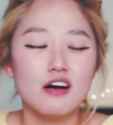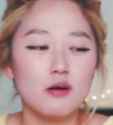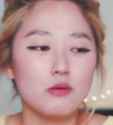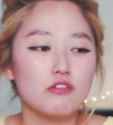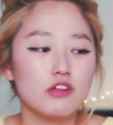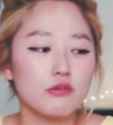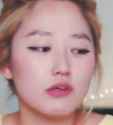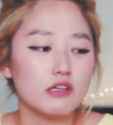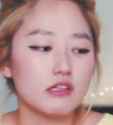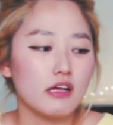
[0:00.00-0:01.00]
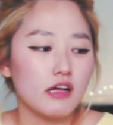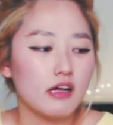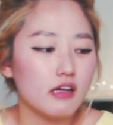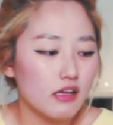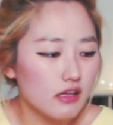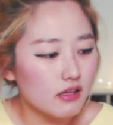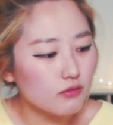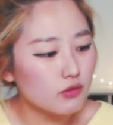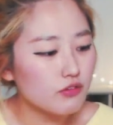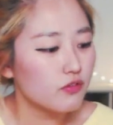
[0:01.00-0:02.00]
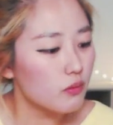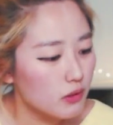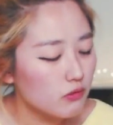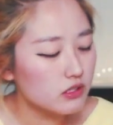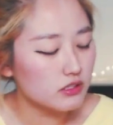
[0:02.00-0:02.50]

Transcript: Hopefully we can add, we're filming